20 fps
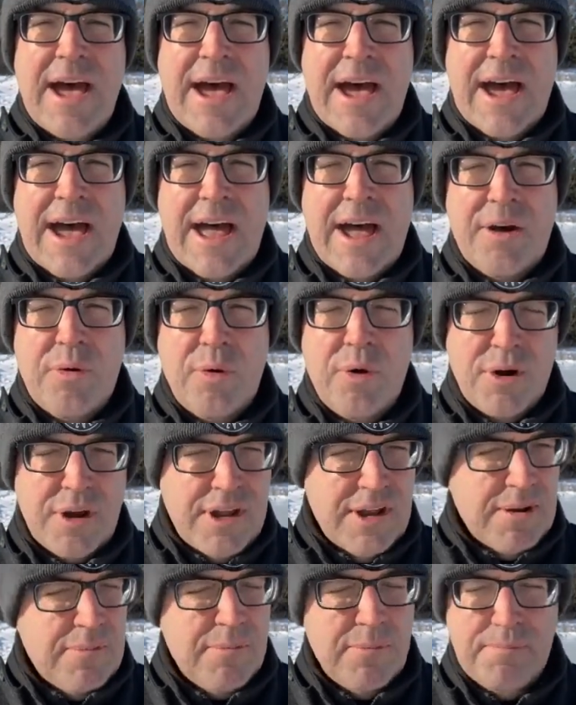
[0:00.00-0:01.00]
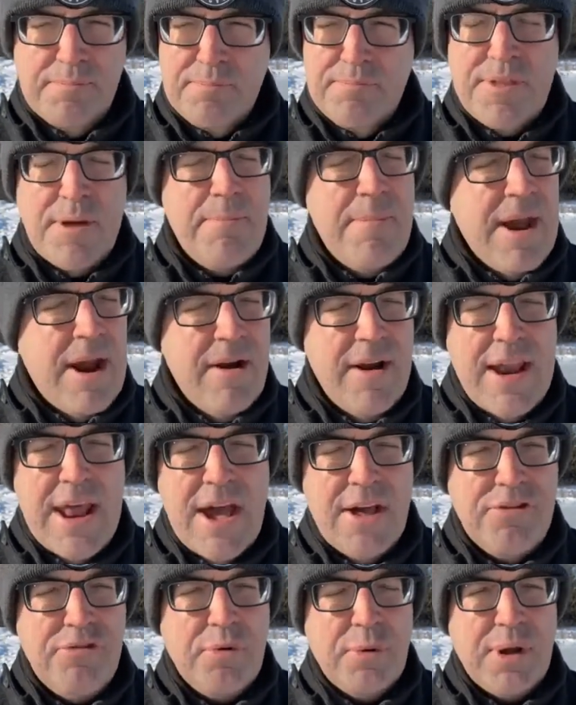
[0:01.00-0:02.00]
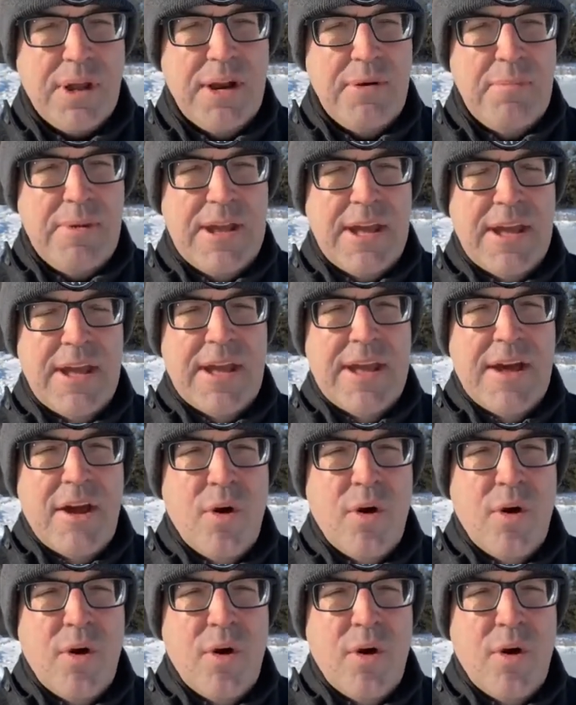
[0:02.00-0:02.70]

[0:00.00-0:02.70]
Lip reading: The mayor announced we're going to be